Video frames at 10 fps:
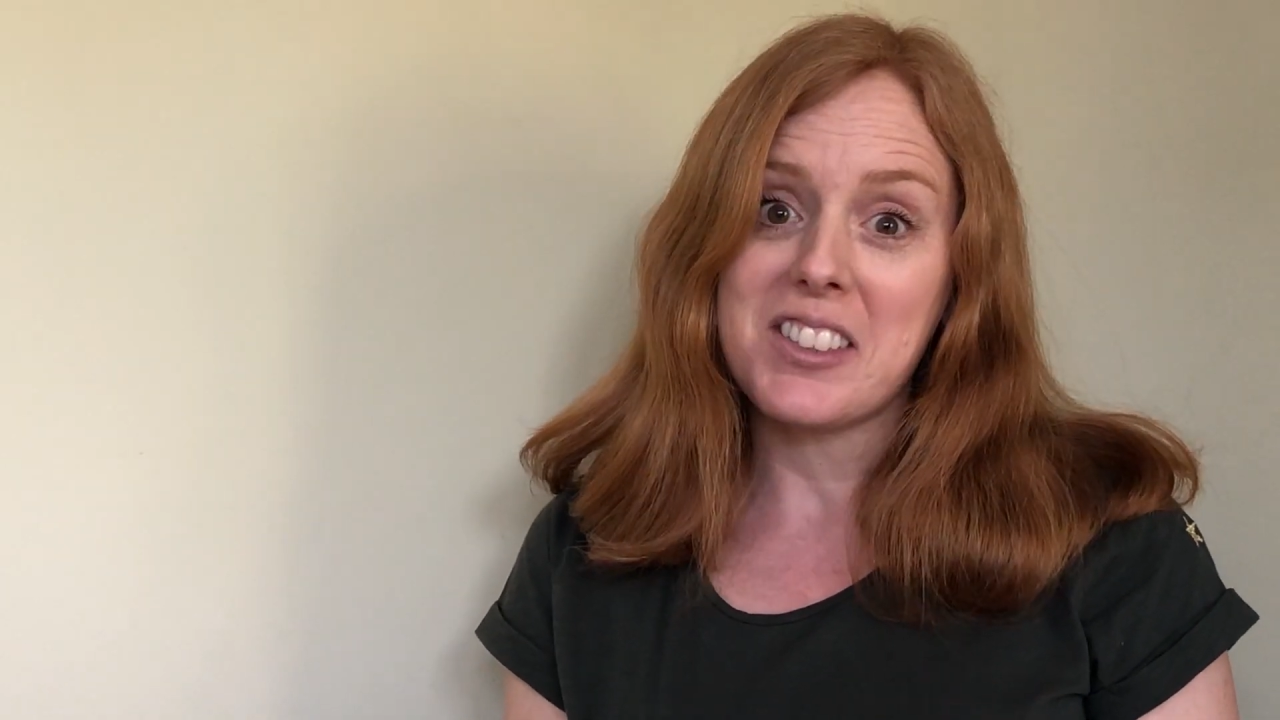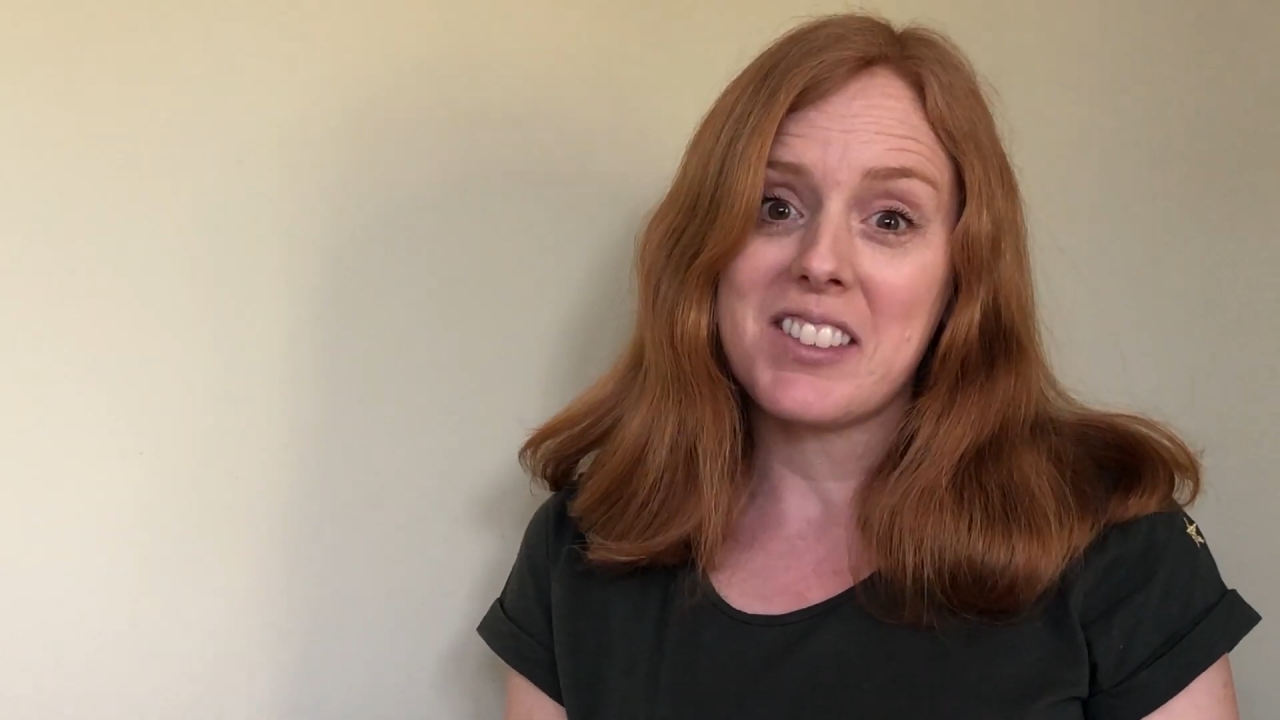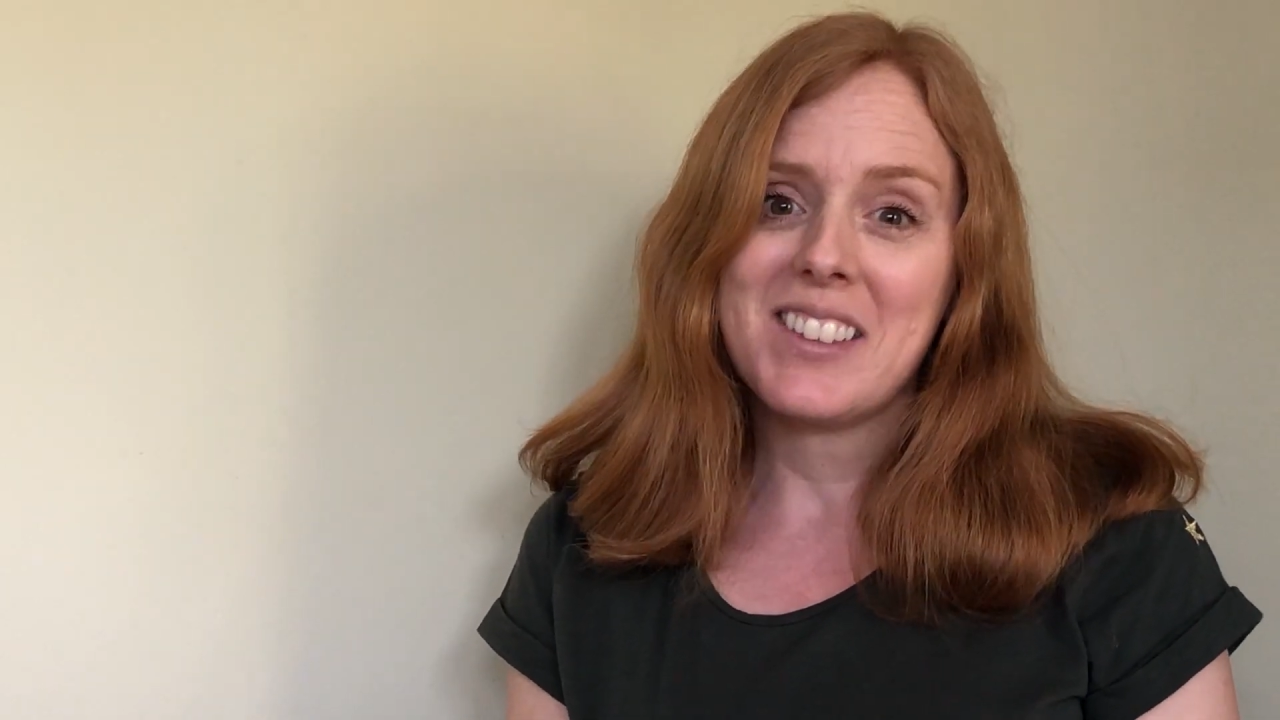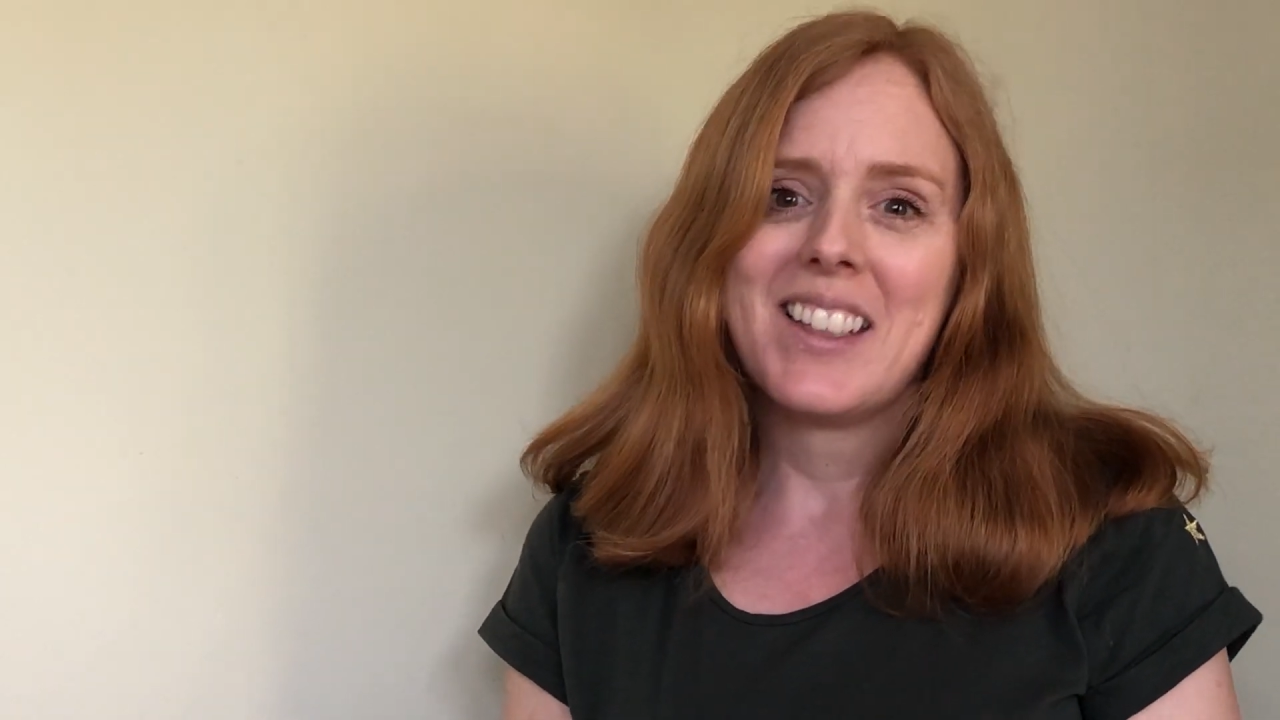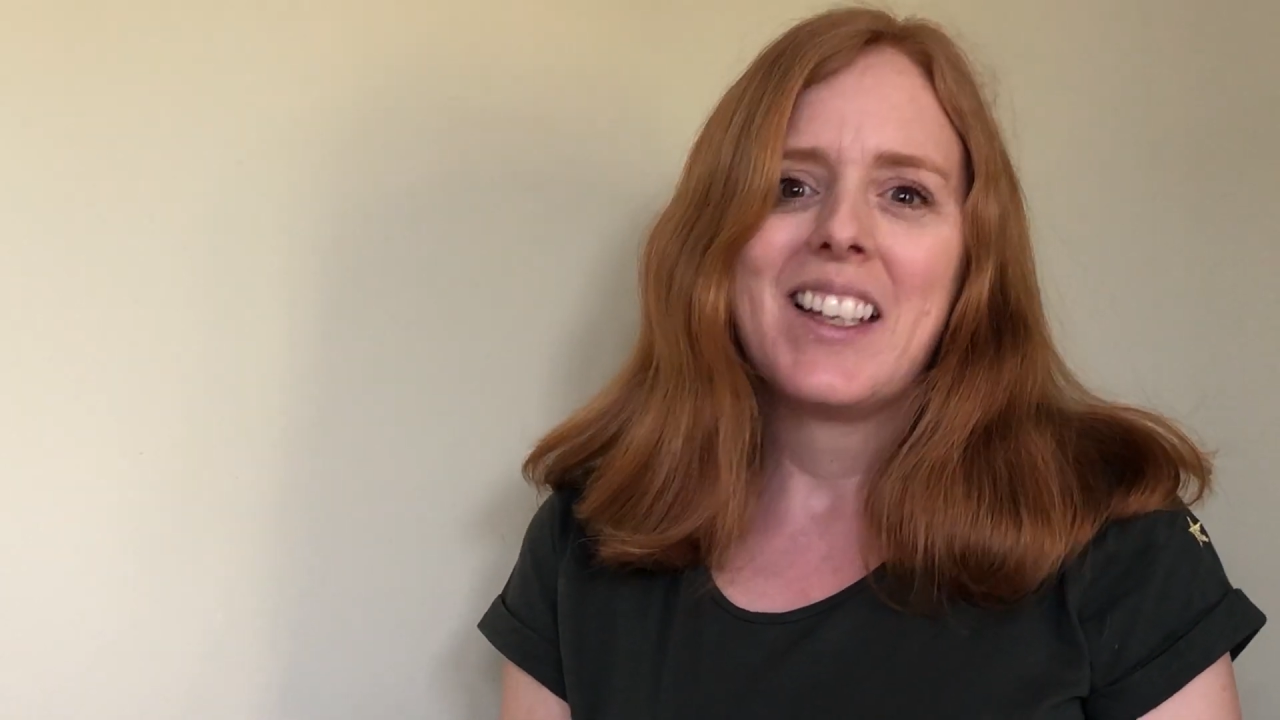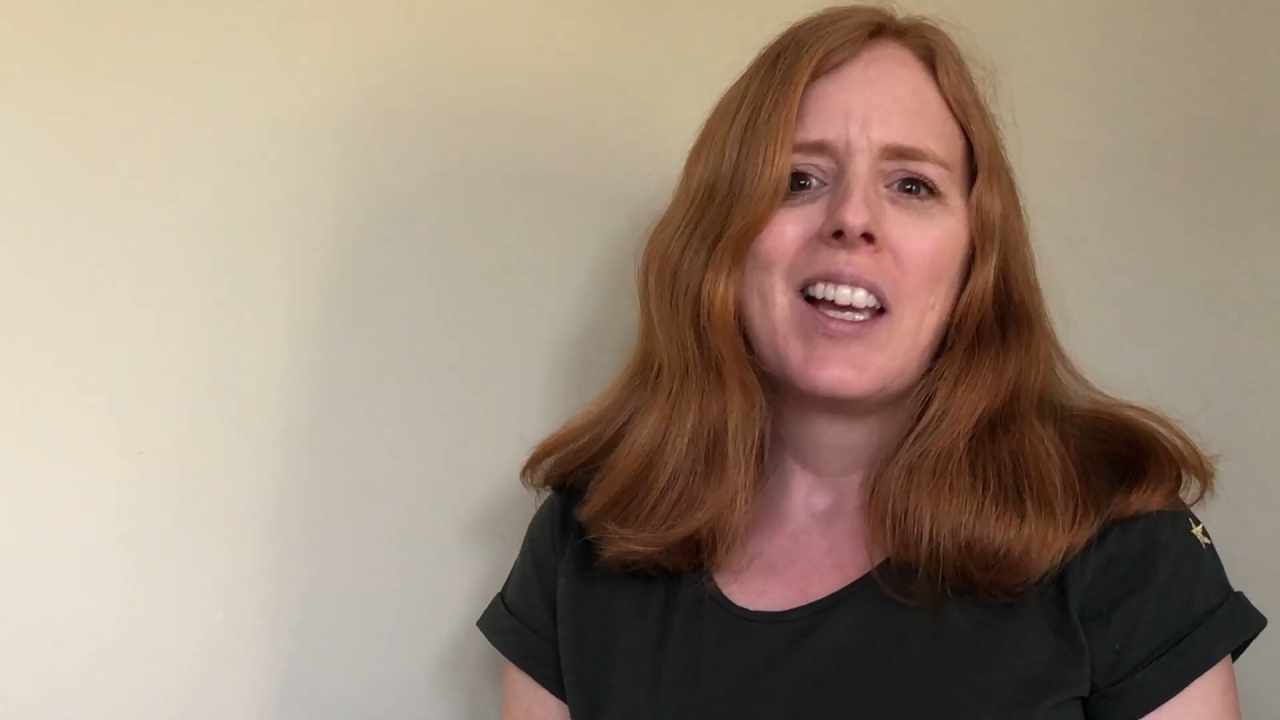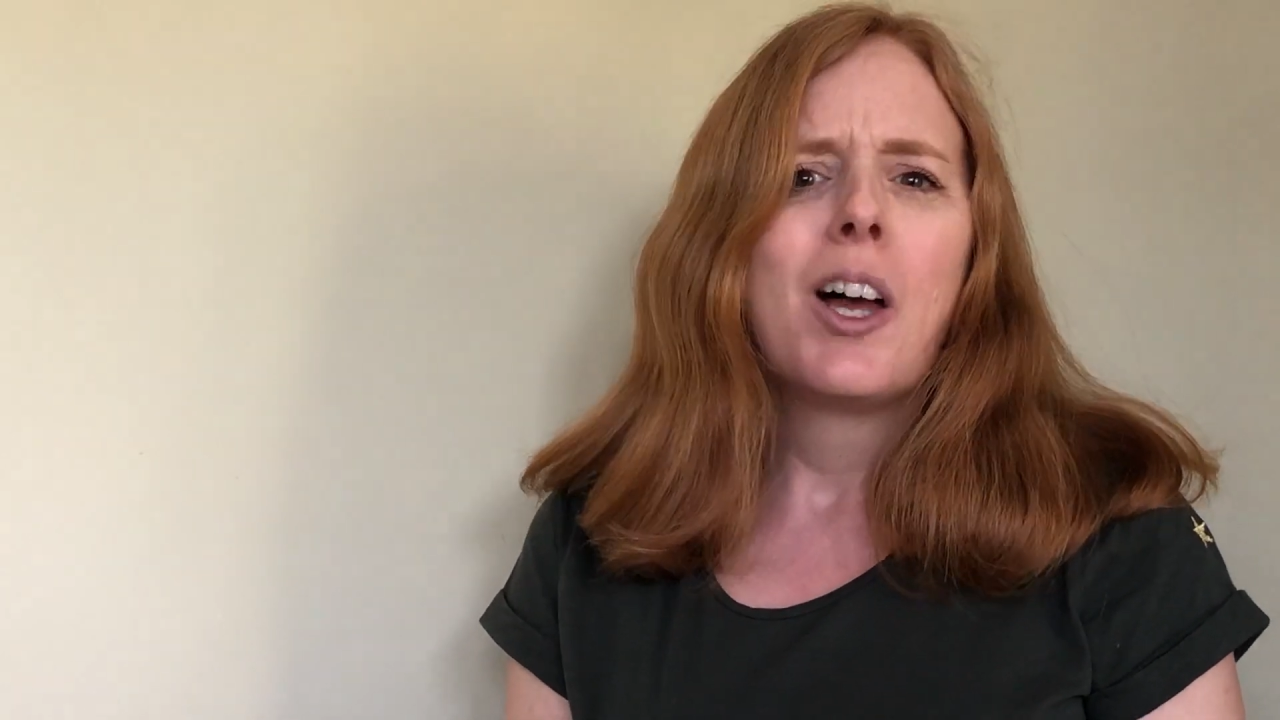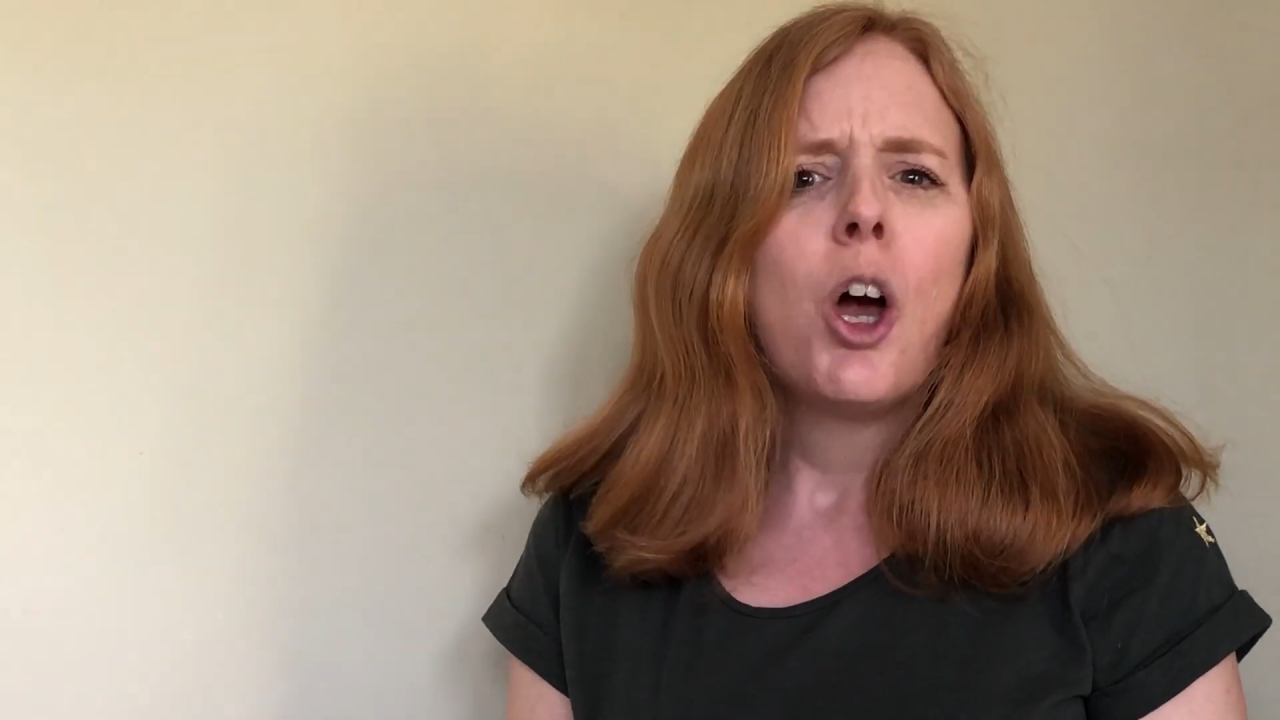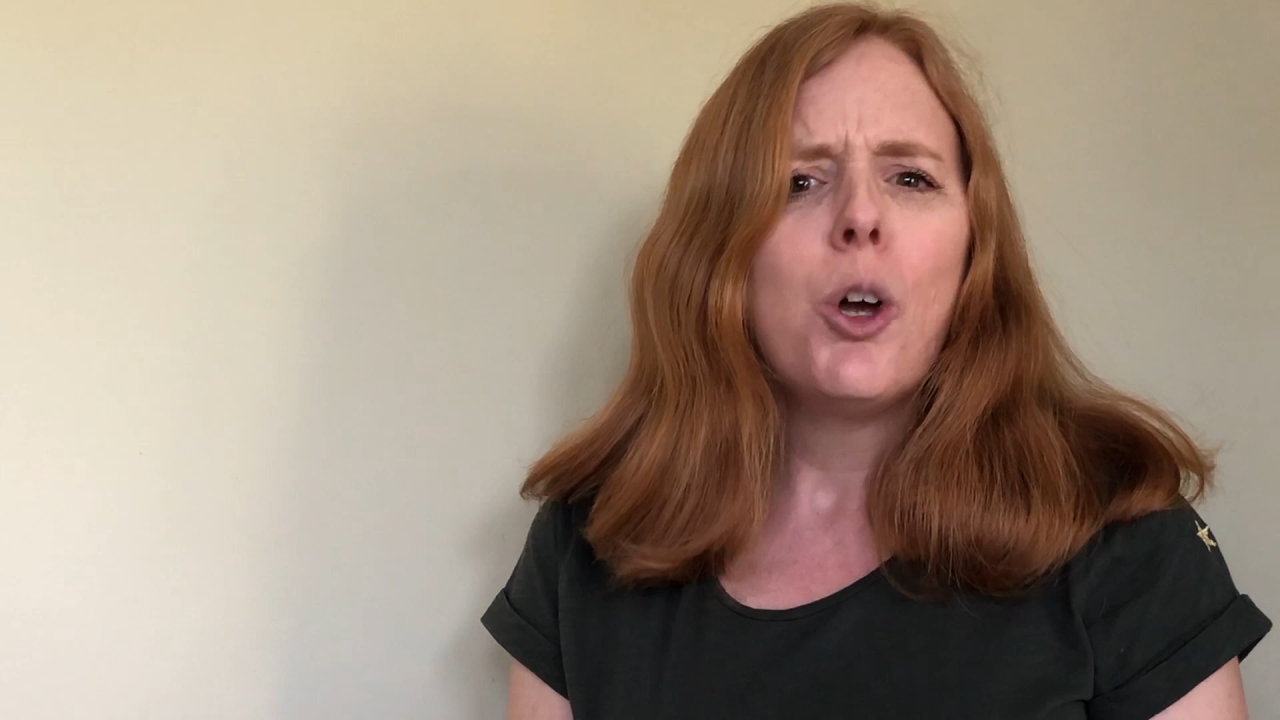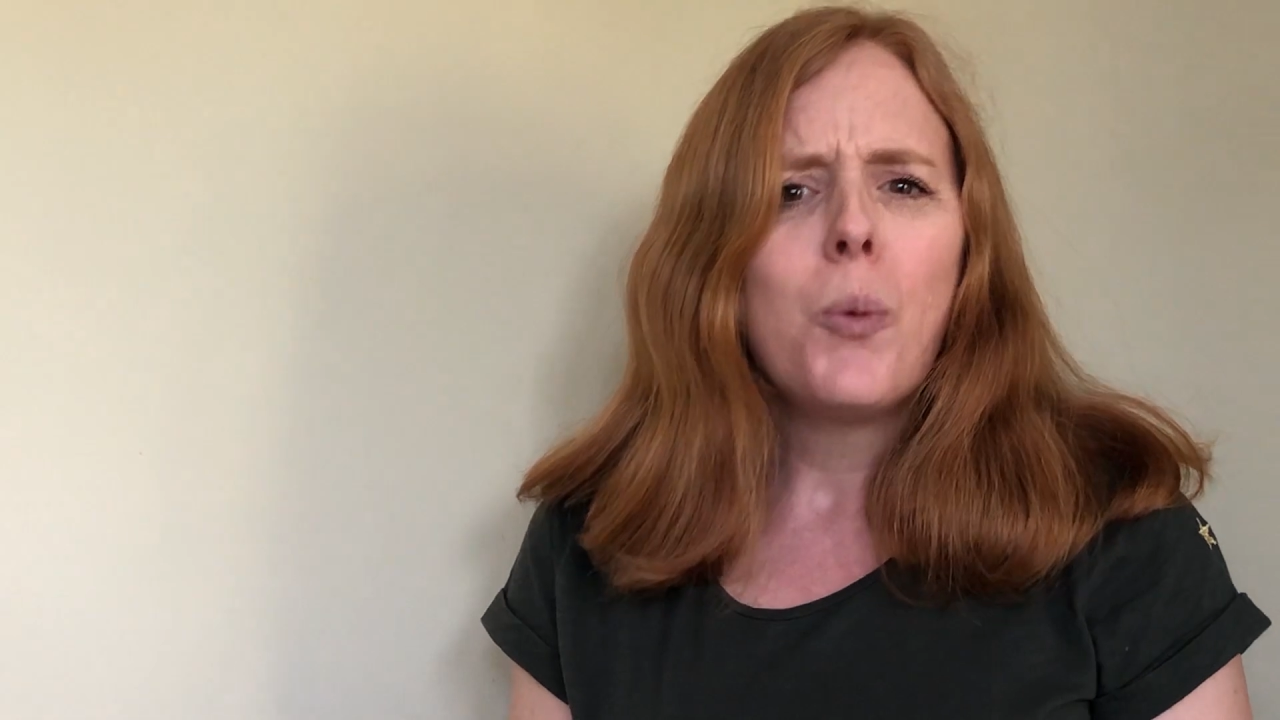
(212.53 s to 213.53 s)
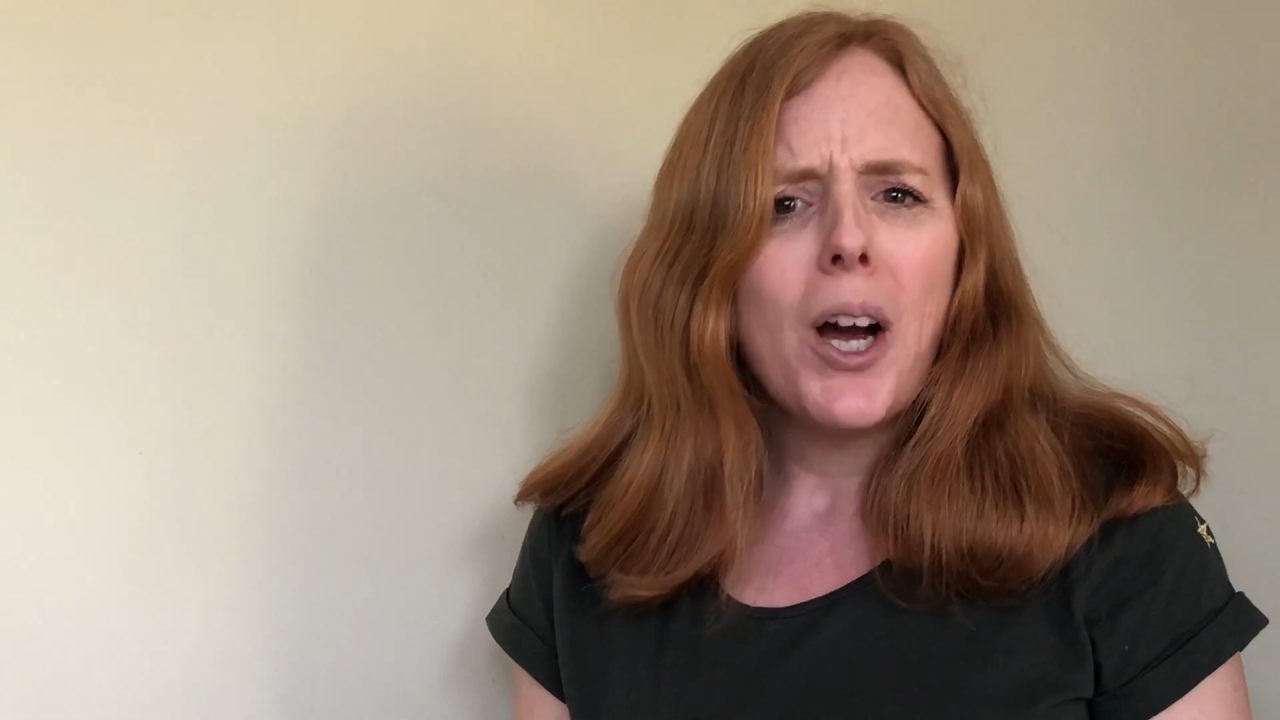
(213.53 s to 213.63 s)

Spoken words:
Who